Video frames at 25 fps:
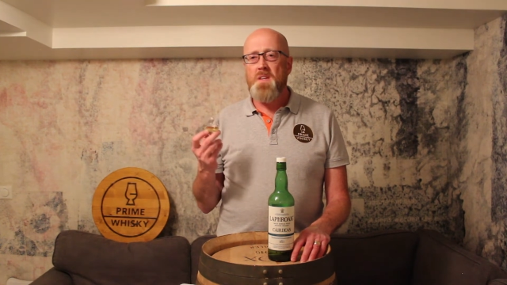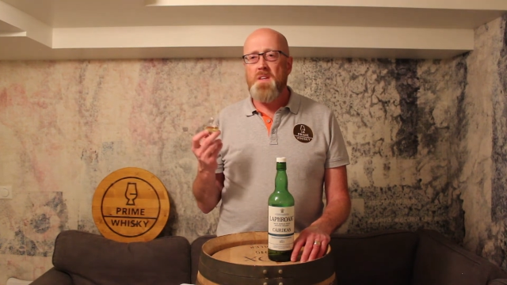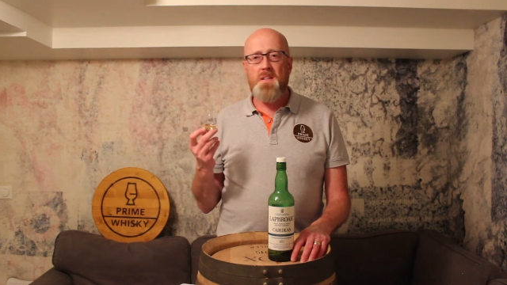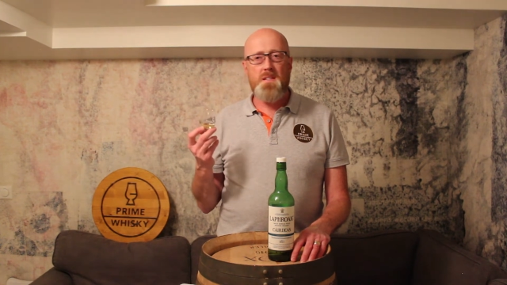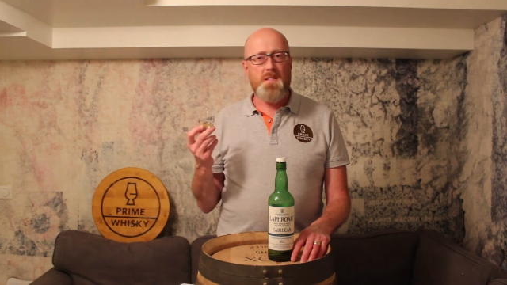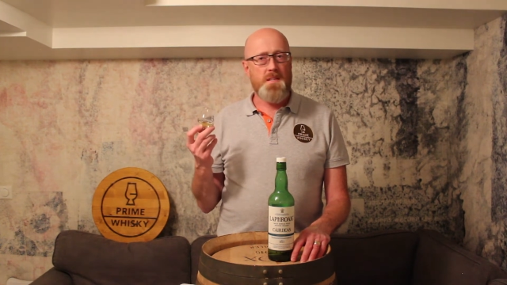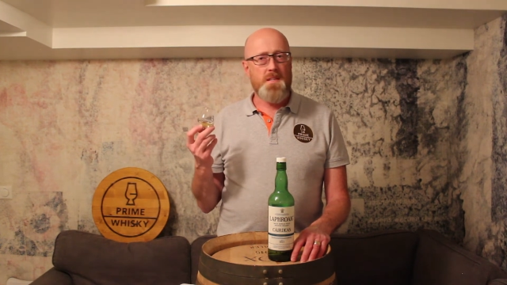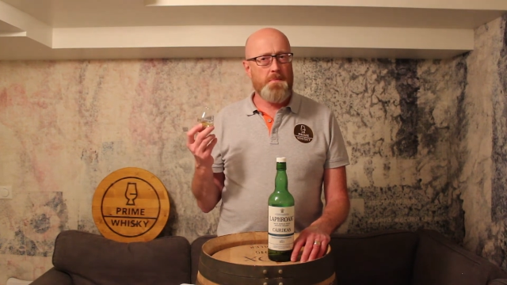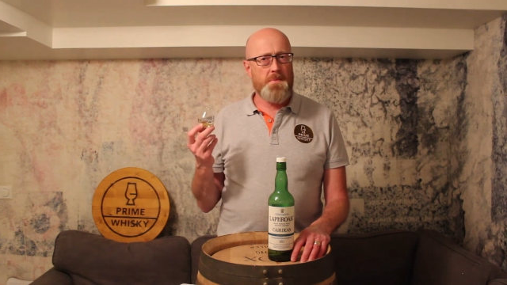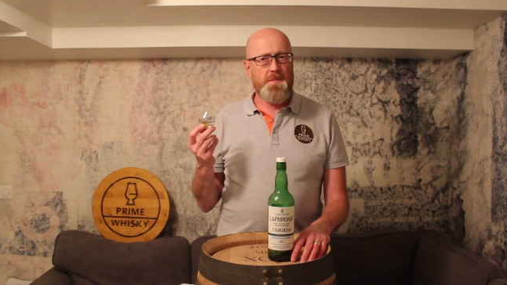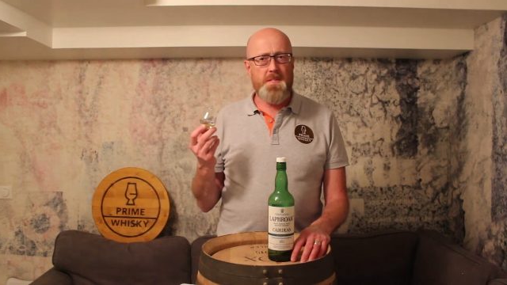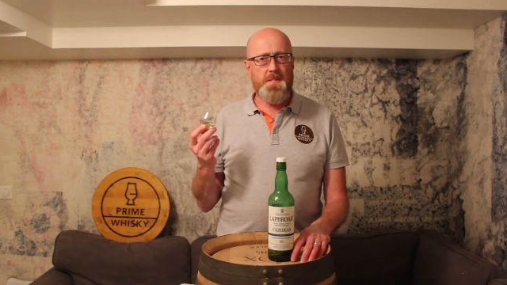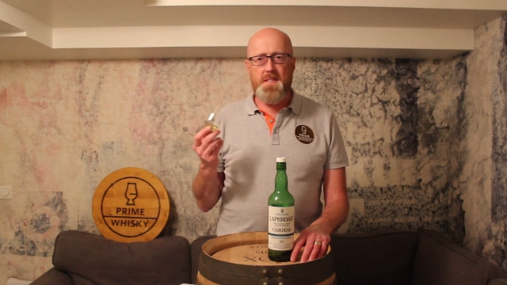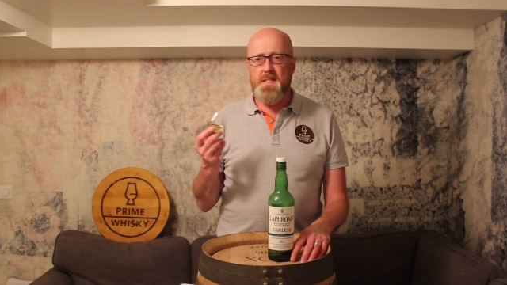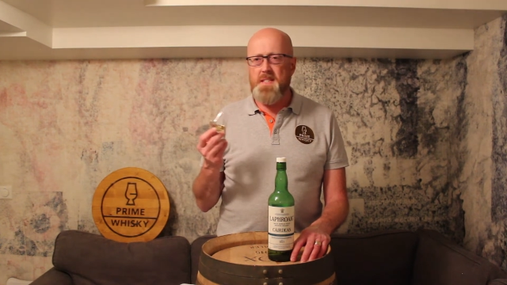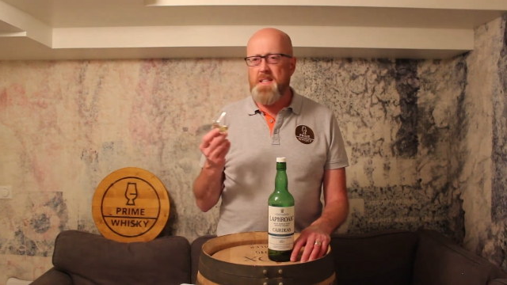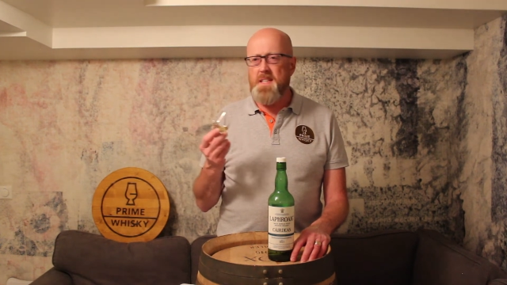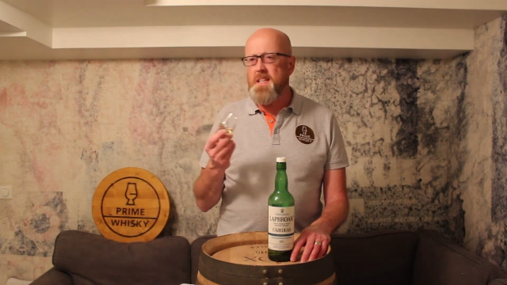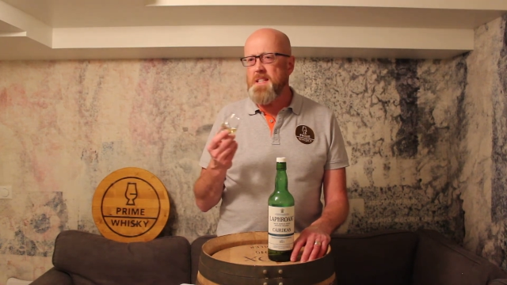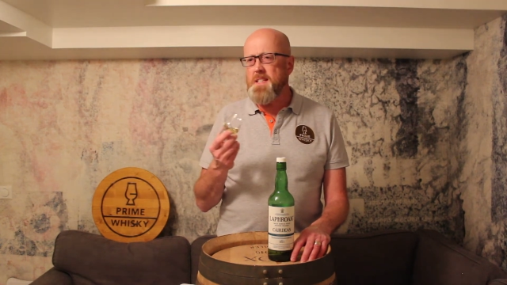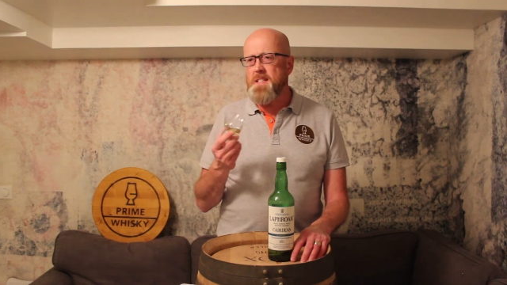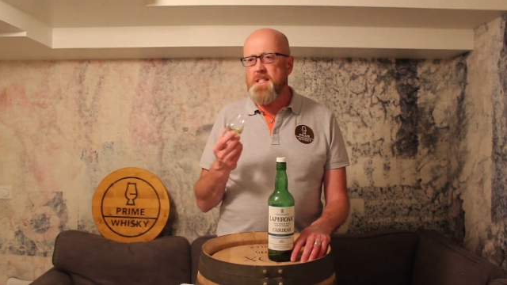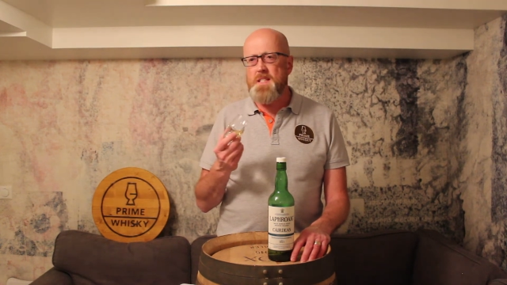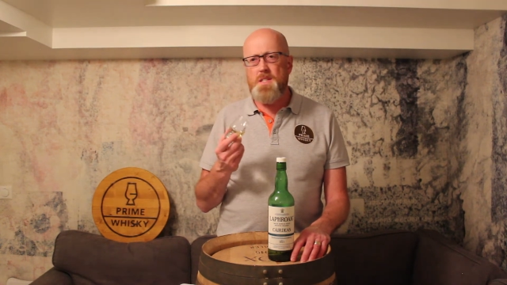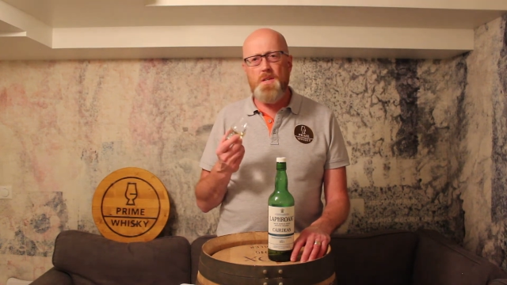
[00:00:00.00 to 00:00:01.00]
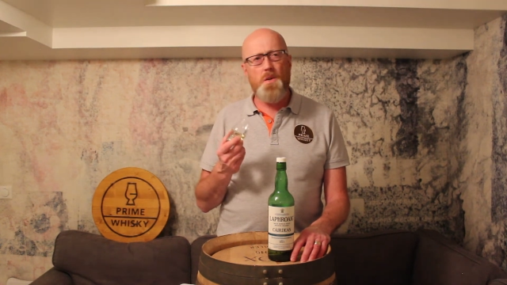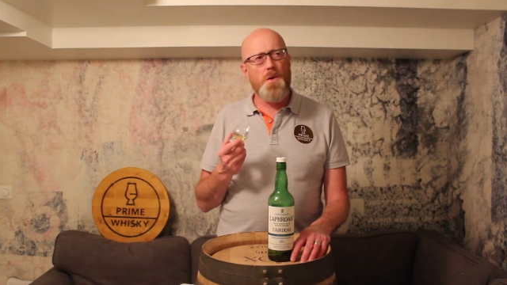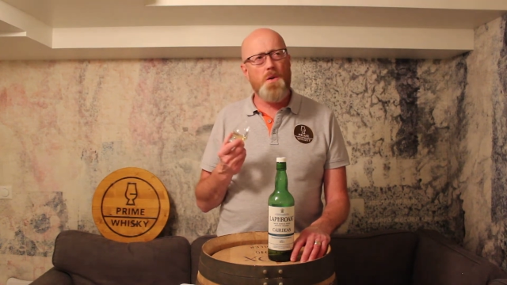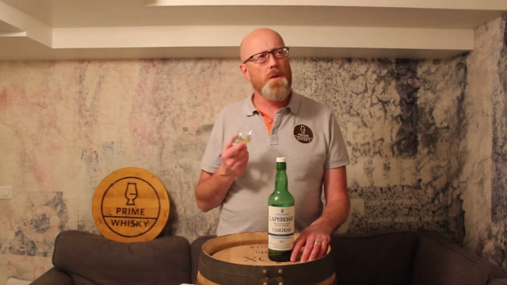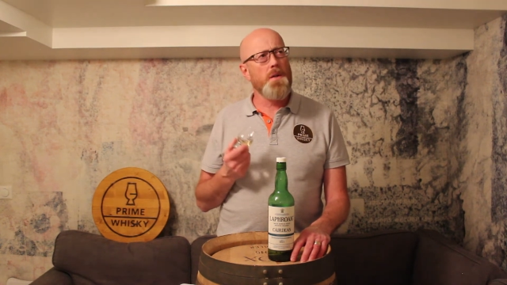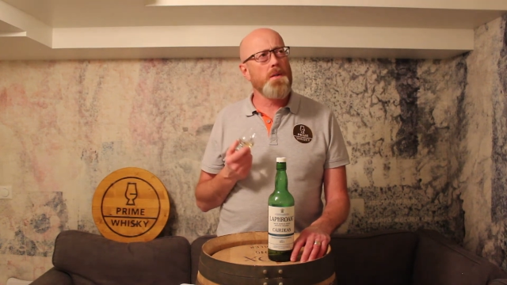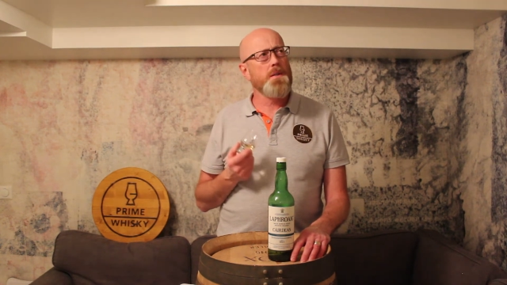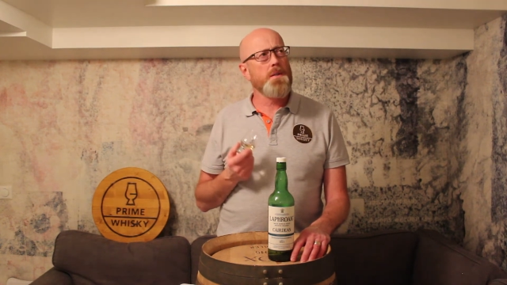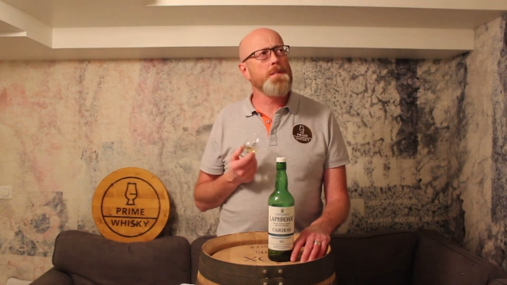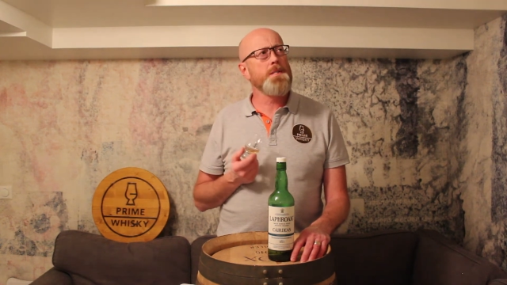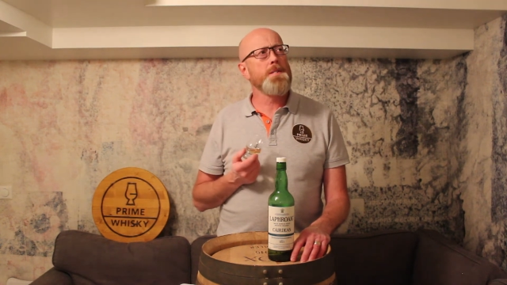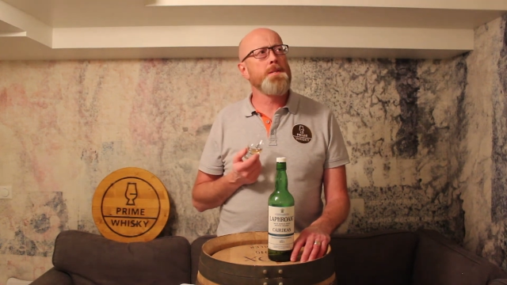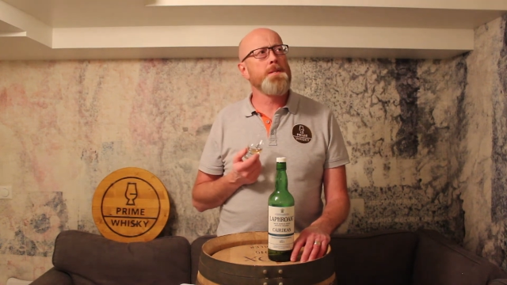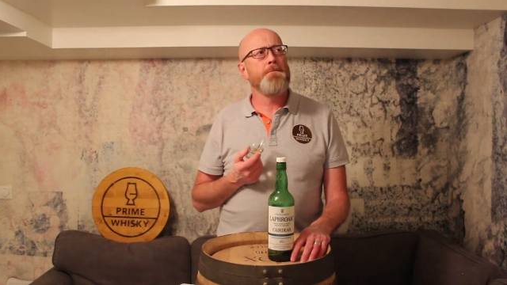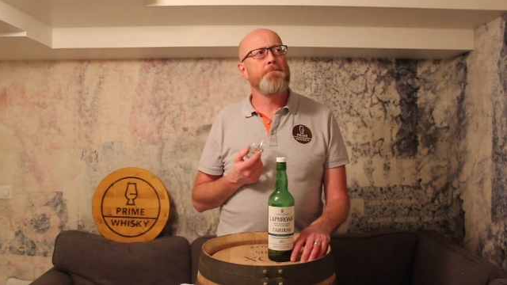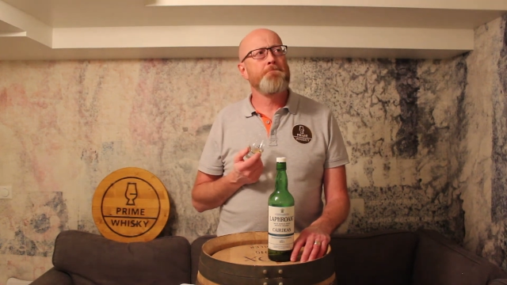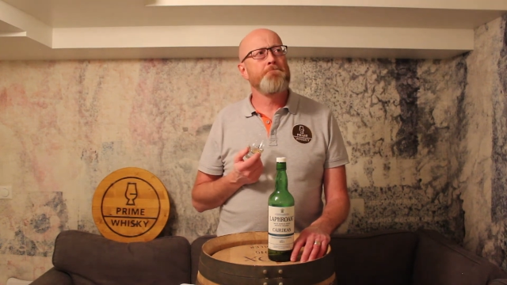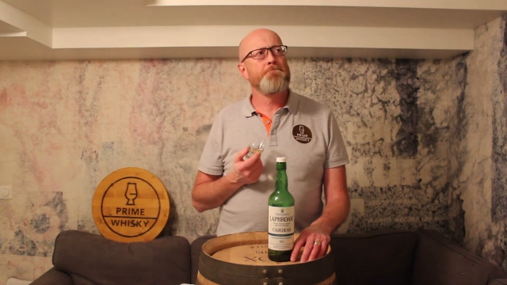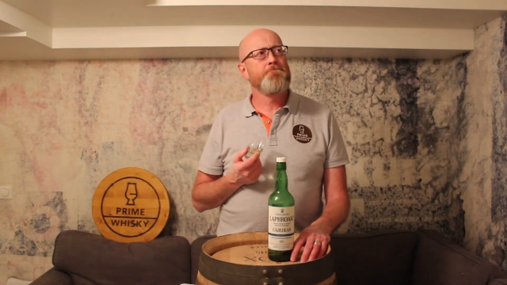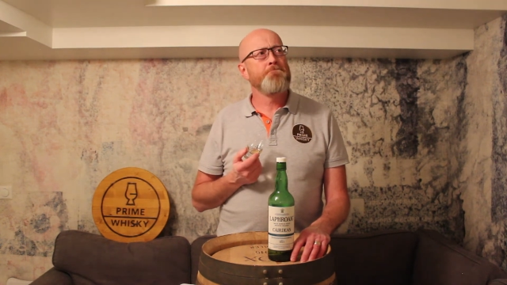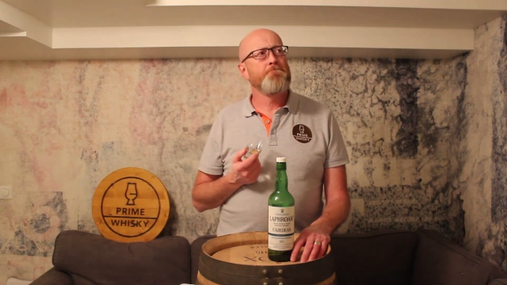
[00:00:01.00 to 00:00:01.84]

some sea salt,